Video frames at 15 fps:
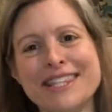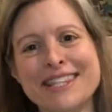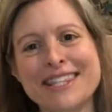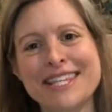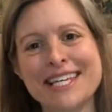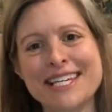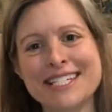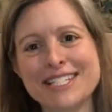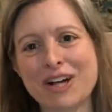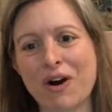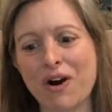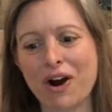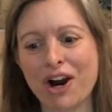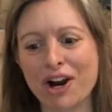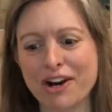these
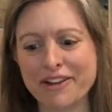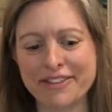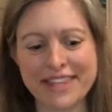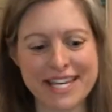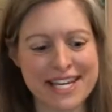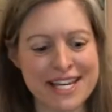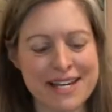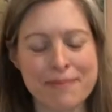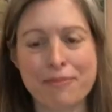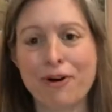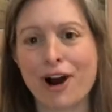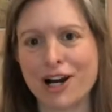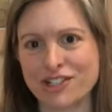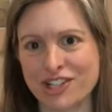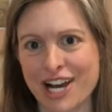are the
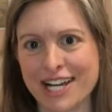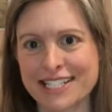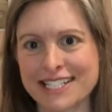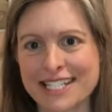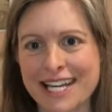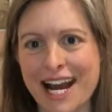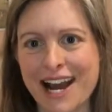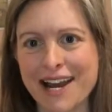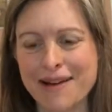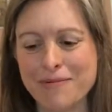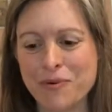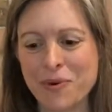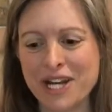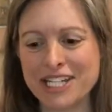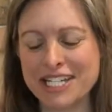projects that I am
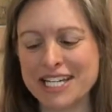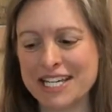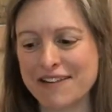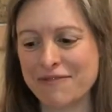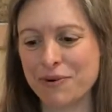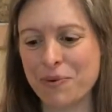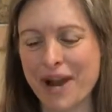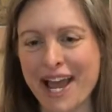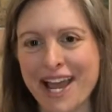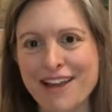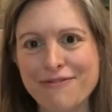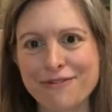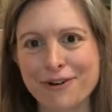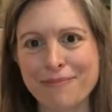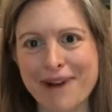going to give away
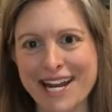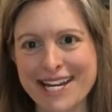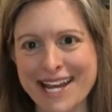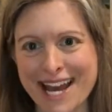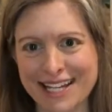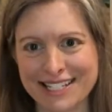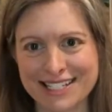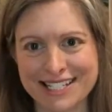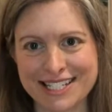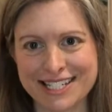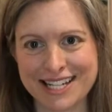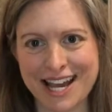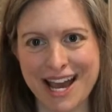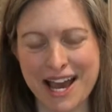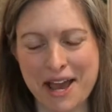for my next,
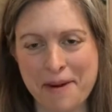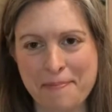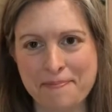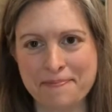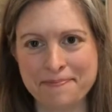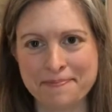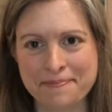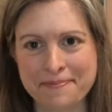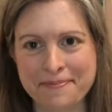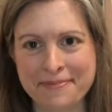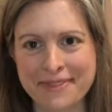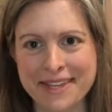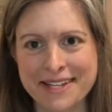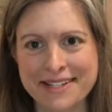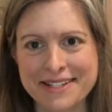
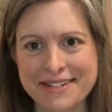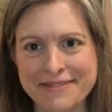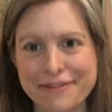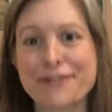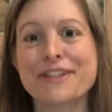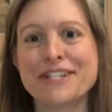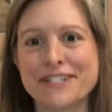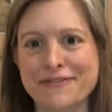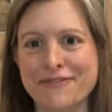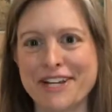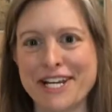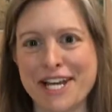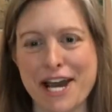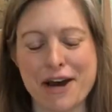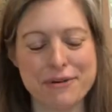for this
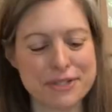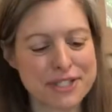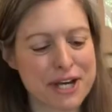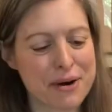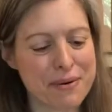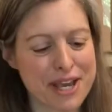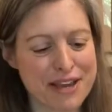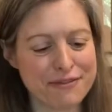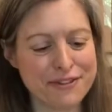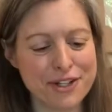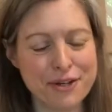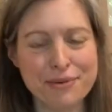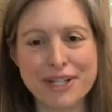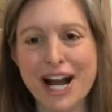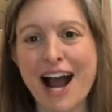video. So if you
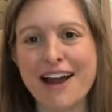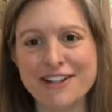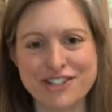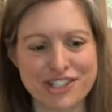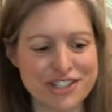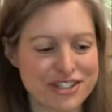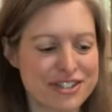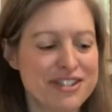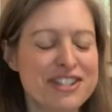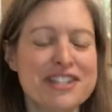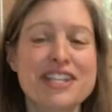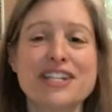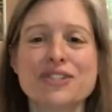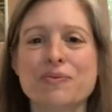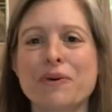would,
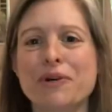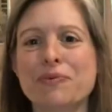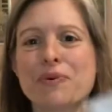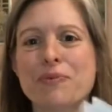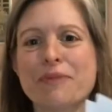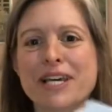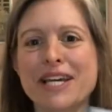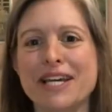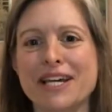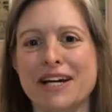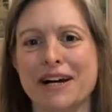this one will be,